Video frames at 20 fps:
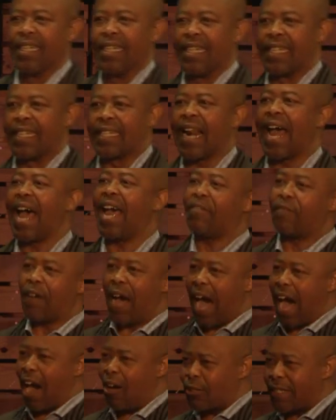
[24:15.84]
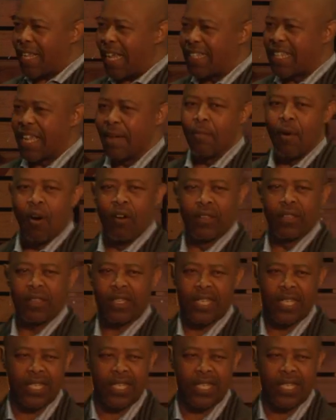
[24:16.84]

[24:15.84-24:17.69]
Drive out the demons.